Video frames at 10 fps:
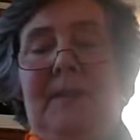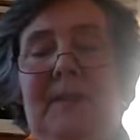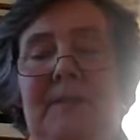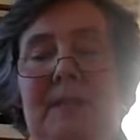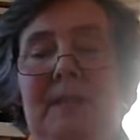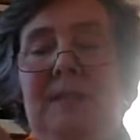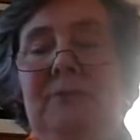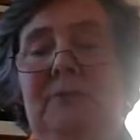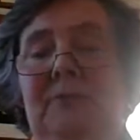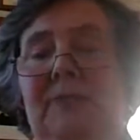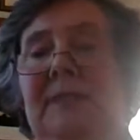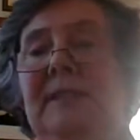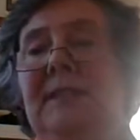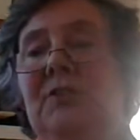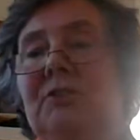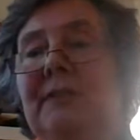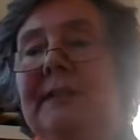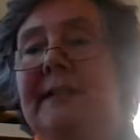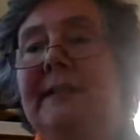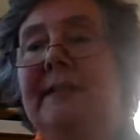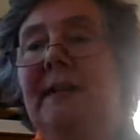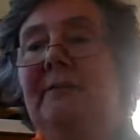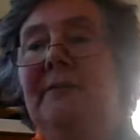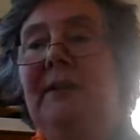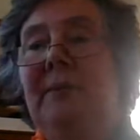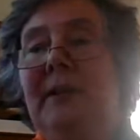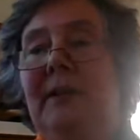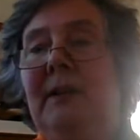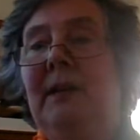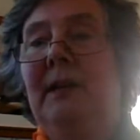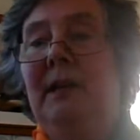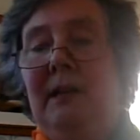I take it you all are still enjoying this lovely weather.